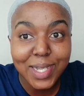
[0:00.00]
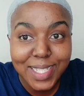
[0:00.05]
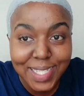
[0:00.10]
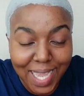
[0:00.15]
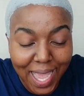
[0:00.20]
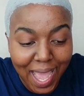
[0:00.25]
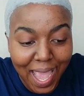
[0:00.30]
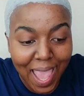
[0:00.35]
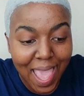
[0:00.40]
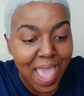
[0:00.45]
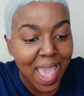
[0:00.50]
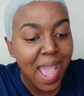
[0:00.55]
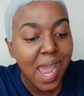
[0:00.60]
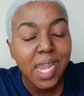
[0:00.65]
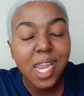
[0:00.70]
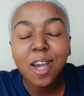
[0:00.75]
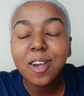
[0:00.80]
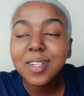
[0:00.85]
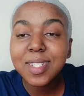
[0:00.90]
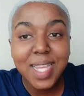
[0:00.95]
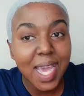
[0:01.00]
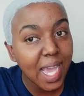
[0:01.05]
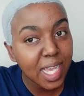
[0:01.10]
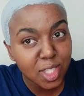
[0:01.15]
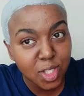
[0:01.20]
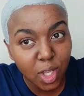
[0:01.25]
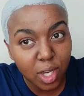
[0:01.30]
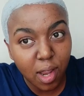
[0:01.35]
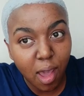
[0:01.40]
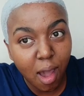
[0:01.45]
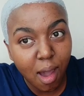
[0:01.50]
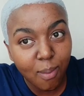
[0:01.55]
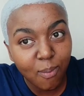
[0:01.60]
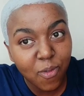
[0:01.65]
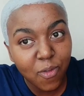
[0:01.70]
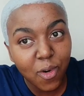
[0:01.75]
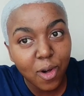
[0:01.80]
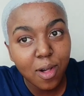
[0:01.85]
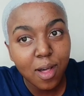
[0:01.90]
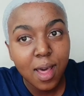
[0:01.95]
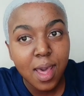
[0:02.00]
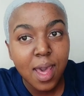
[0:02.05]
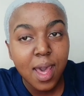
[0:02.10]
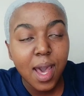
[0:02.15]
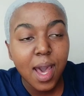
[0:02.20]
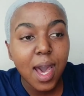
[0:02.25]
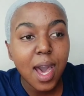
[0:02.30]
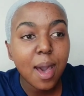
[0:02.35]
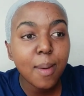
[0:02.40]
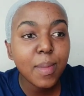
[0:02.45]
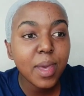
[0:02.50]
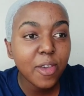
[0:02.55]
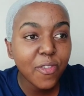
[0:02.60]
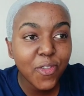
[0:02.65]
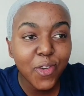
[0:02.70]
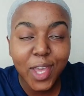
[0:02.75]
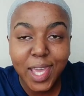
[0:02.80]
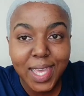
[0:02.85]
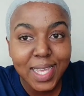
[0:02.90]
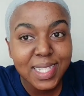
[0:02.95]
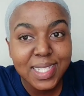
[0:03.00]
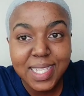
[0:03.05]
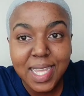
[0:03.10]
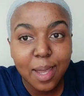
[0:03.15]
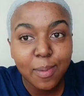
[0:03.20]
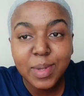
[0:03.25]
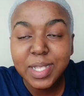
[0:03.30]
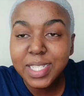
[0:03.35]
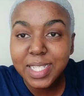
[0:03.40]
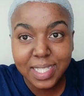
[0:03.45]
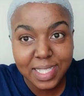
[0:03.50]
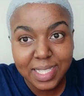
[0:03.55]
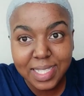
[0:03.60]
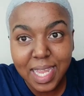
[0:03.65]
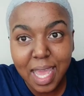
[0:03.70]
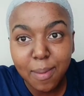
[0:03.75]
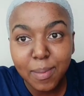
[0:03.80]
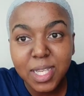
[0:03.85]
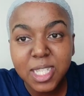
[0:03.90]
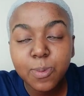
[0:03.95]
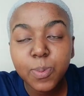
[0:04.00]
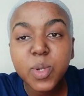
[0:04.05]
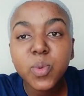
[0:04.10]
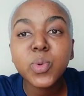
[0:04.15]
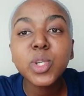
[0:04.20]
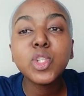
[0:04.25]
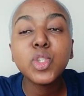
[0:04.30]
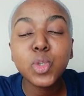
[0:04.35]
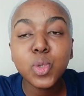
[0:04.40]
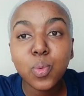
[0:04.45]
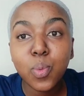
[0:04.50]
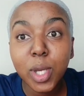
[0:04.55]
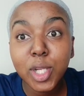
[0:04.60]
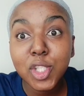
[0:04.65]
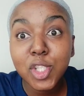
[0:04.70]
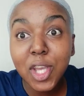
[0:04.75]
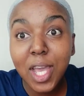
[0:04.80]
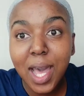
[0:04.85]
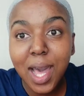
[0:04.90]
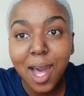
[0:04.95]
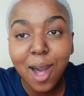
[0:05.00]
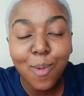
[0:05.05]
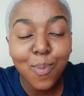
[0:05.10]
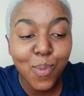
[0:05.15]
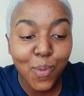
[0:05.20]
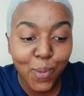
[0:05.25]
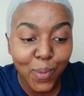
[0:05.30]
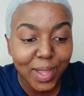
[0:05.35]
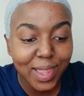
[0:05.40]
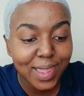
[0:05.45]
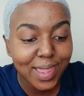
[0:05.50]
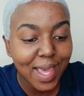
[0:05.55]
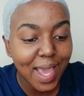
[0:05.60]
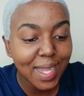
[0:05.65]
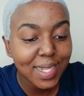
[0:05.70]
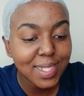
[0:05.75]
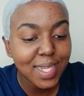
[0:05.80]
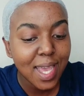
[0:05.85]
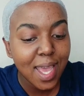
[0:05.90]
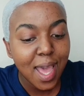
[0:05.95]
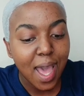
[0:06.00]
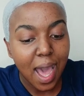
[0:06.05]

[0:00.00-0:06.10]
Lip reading: dye. Now, our dye is not harmful. If your hair is damaged, it's damaged, but we do want to help with that.